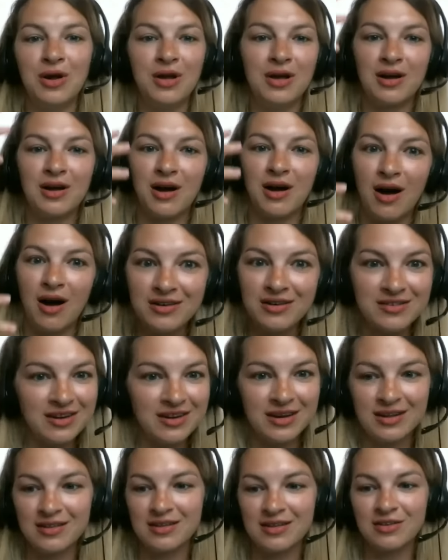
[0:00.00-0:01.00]

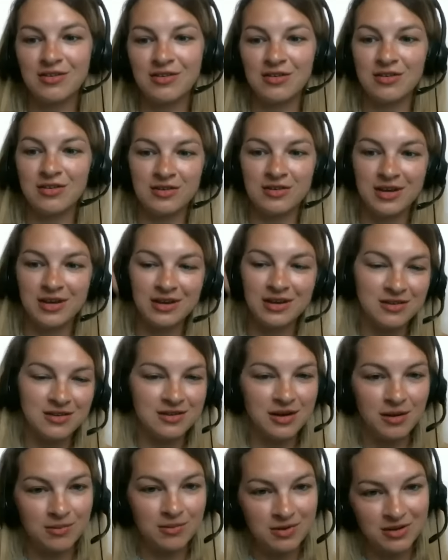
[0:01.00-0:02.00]
content that just gets
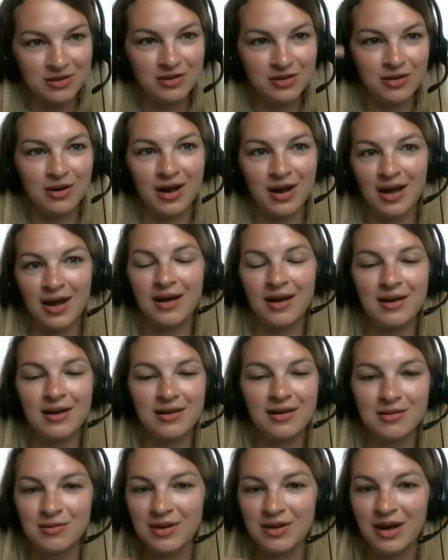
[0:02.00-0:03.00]
dumped into your head
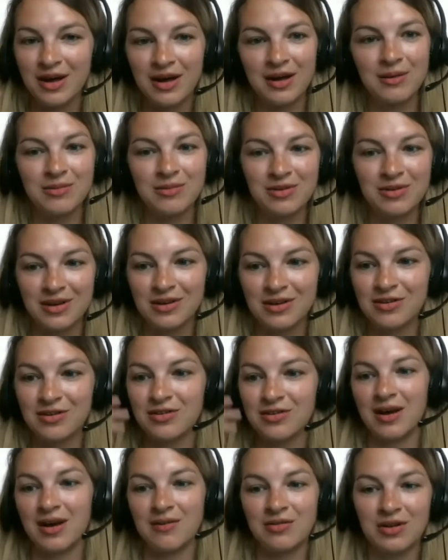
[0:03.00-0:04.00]
sometimes. Like you
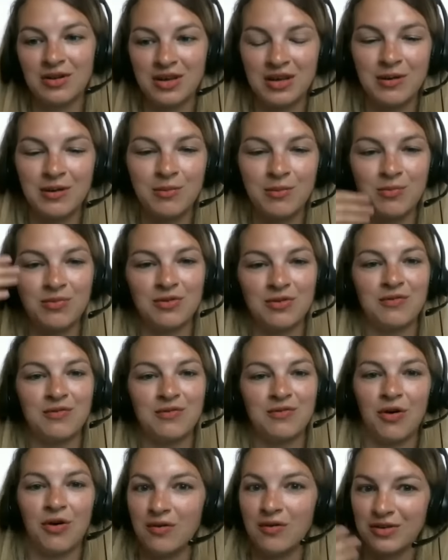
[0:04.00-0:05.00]
just have to keep
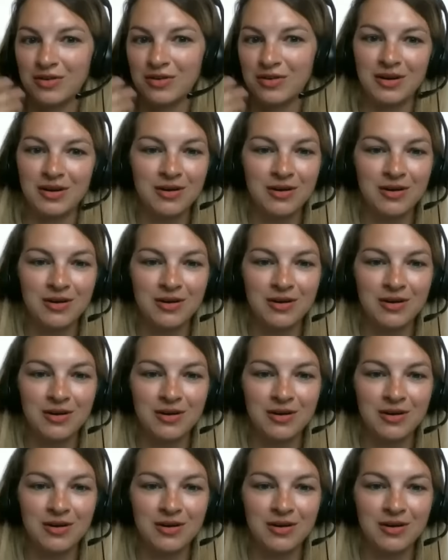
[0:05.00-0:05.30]
evolving.